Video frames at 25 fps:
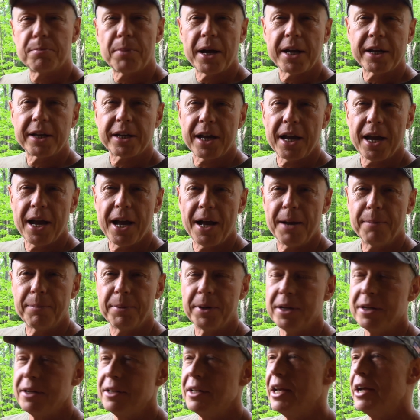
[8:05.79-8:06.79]
my
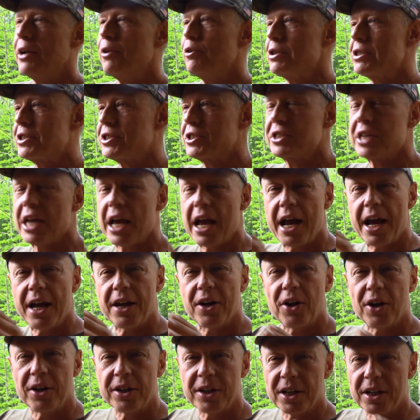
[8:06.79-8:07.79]
cabin, there it sat
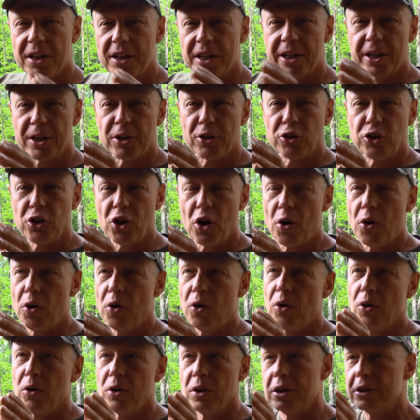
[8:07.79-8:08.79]
on the little
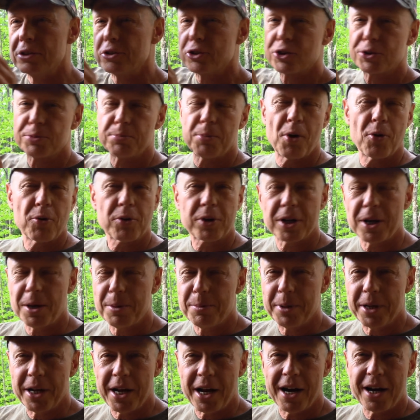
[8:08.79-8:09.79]
knoll, smoke
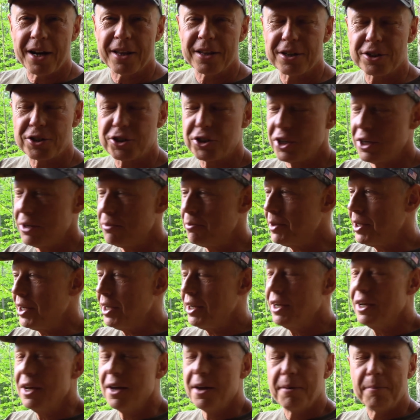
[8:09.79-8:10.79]
coming out of the
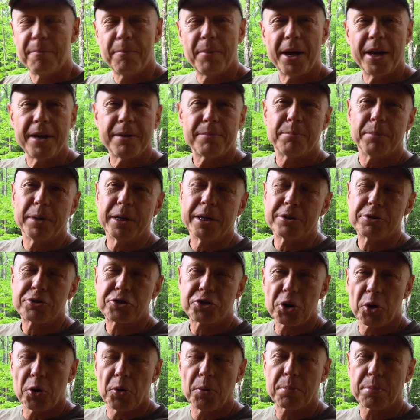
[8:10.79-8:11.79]
chimney, made me
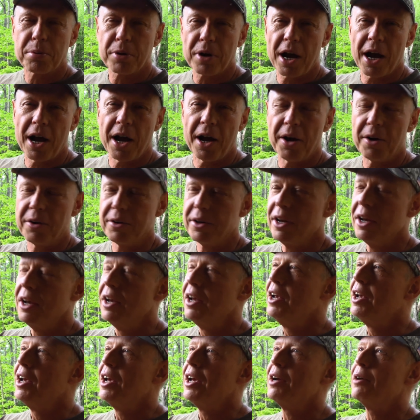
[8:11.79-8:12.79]
so proud.
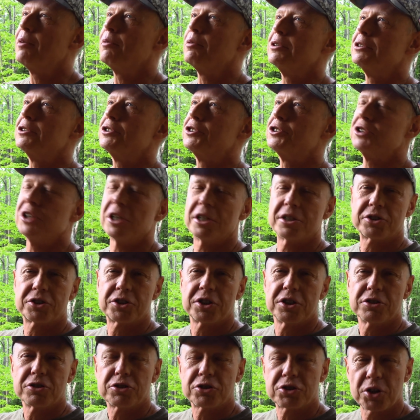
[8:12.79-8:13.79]
It was
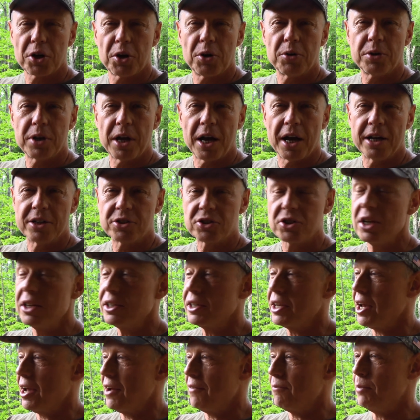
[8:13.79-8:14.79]
just so nice
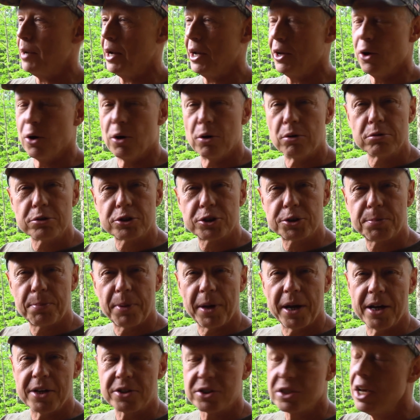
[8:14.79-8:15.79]
to have my own
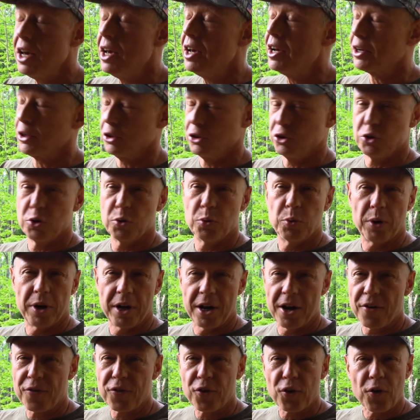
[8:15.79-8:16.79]
space to do
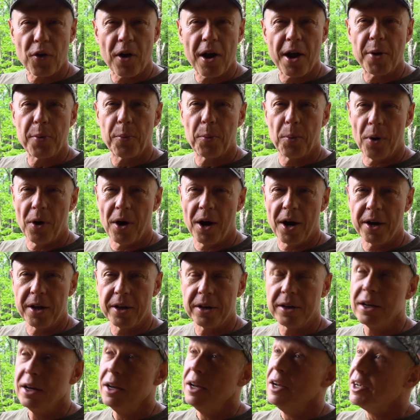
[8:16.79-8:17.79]
whatever I
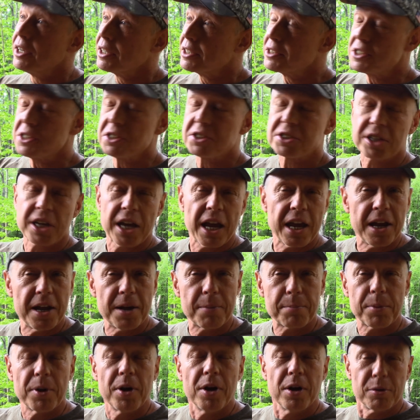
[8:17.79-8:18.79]
wanted. 'Cause this
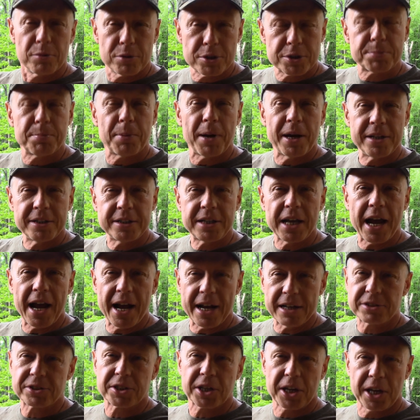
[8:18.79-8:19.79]
camp was my
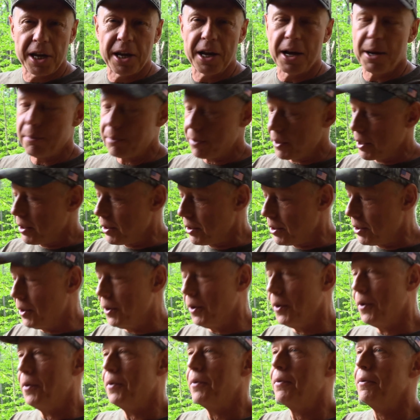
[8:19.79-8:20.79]
dad's camp, you
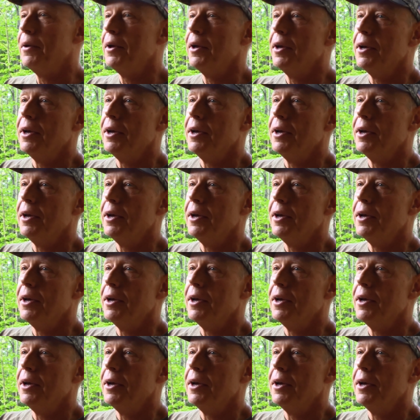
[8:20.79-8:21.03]
know,